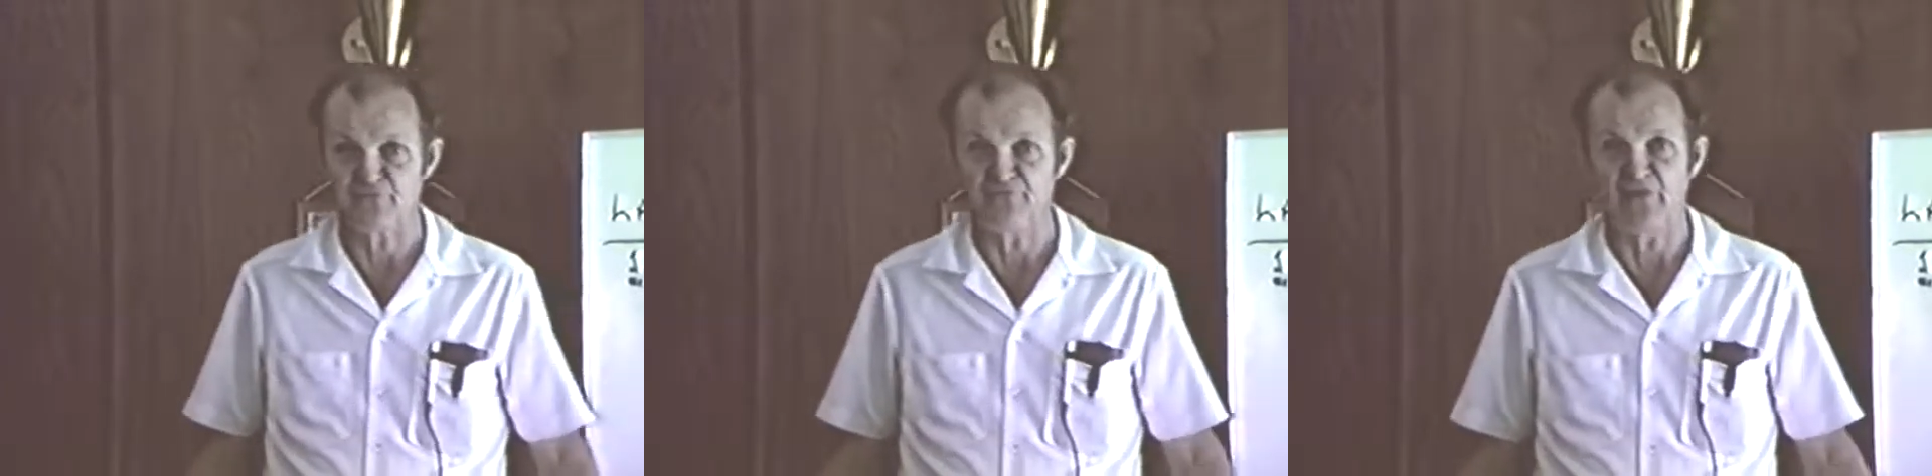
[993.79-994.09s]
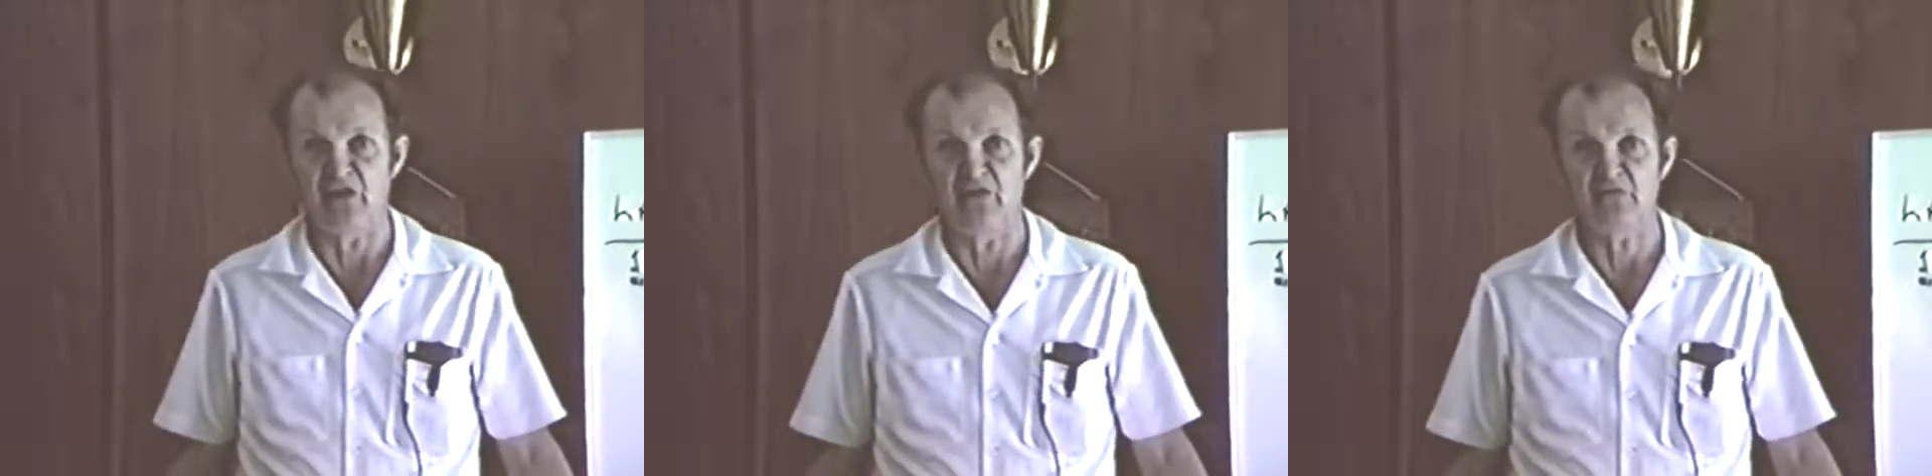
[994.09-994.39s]

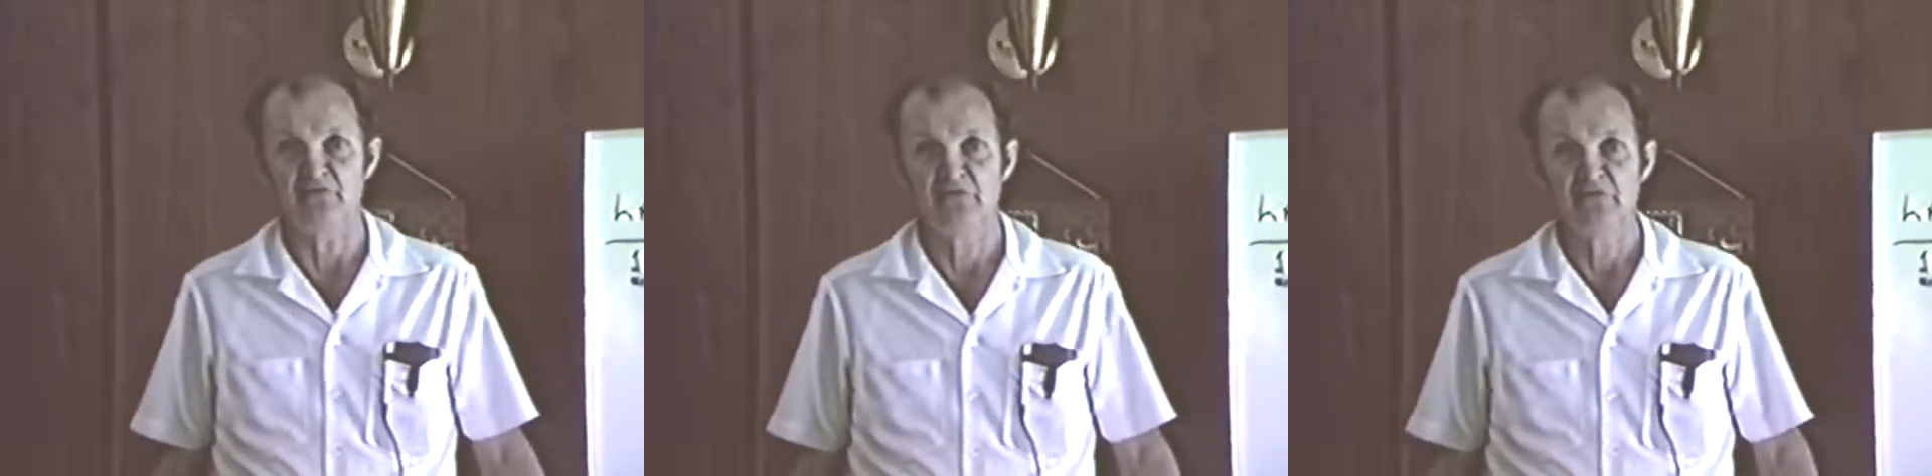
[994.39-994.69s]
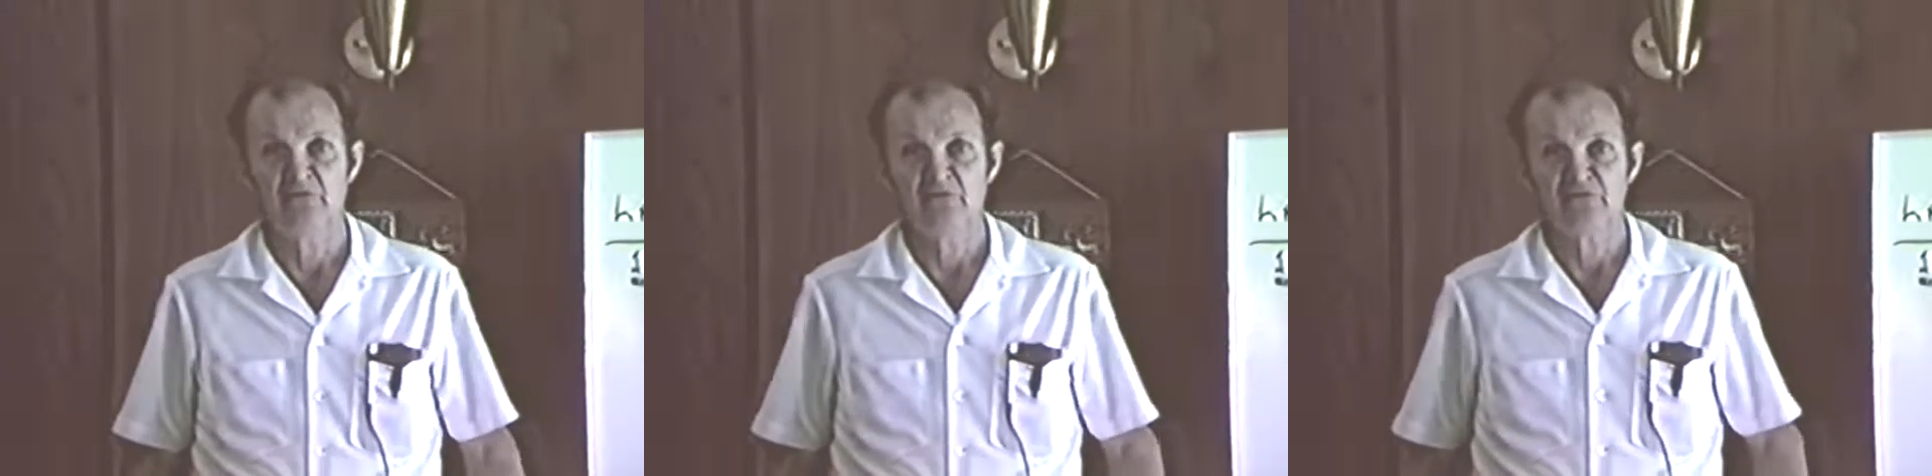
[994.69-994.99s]
fair,
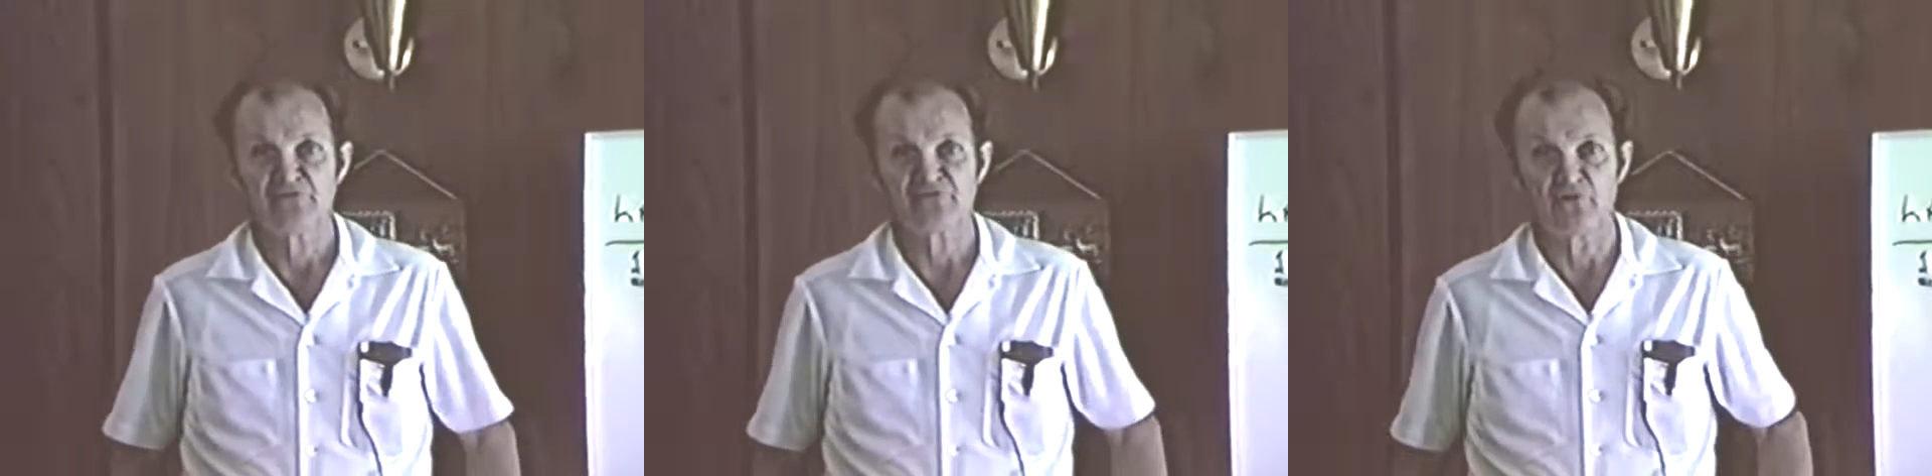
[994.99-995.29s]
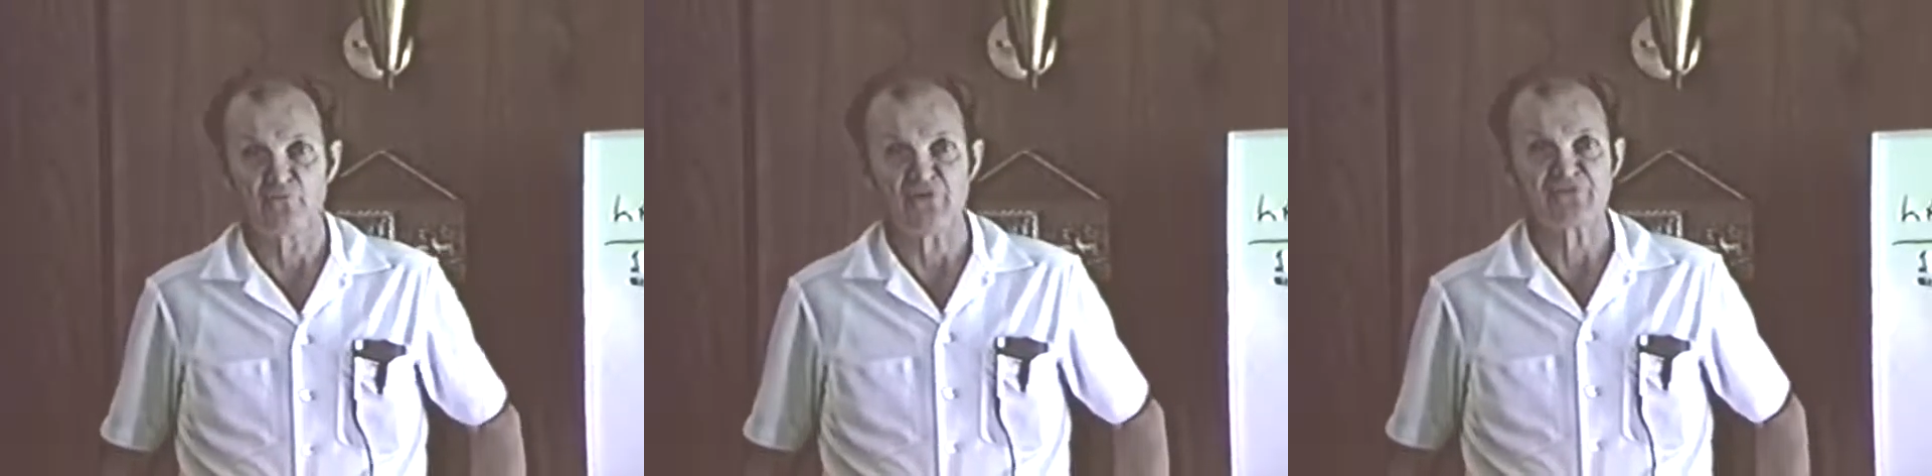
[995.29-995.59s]

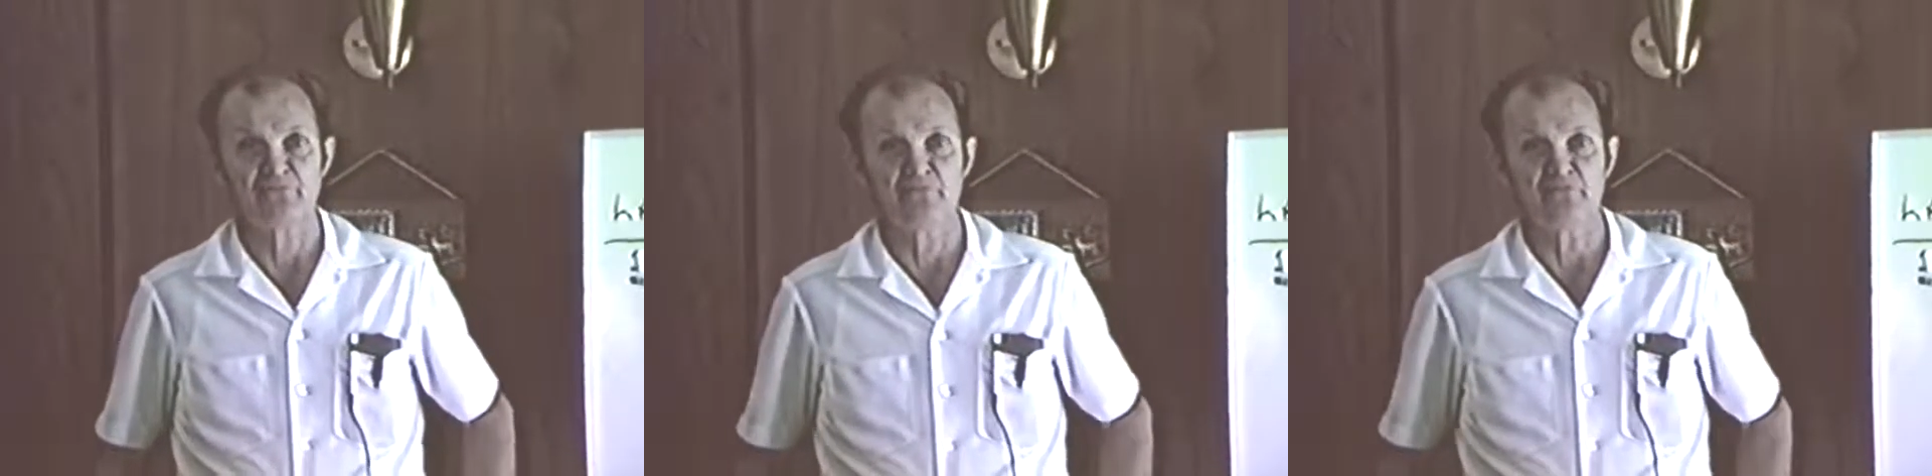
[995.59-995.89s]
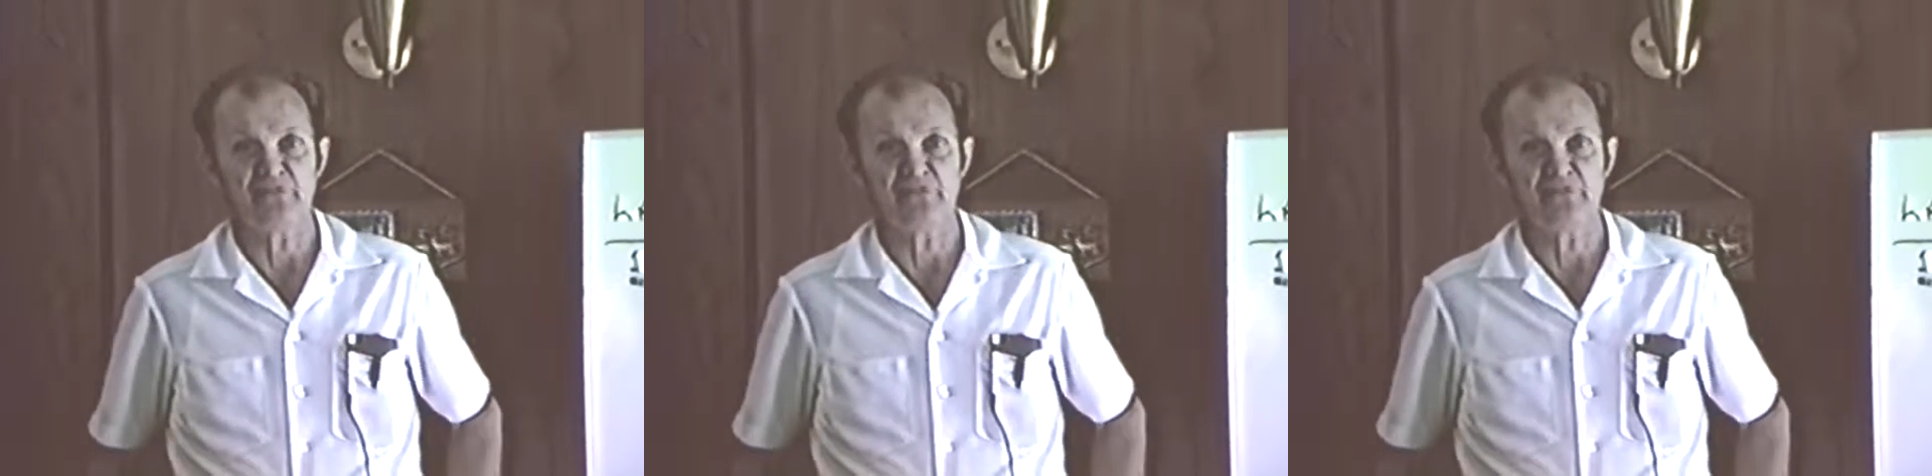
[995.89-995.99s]
so reasonable.